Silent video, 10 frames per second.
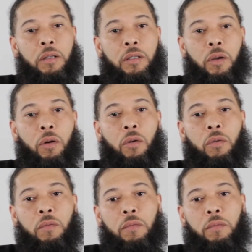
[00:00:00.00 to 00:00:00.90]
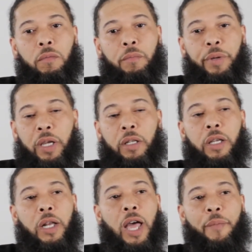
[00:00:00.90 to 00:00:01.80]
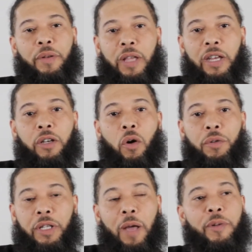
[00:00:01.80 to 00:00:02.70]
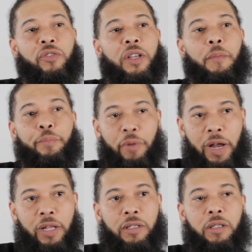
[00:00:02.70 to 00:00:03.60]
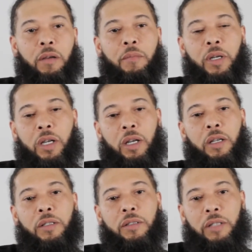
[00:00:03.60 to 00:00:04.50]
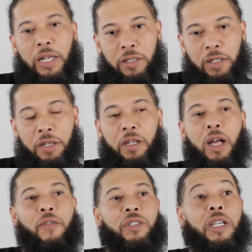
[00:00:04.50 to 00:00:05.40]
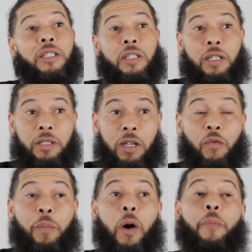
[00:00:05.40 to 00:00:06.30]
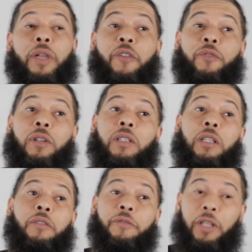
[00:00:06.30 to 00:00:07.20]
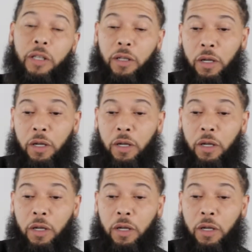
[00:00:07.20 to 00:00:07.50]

So, being that they know that I've been trying to brand something, because that's another conversation in itself about being from the DMV.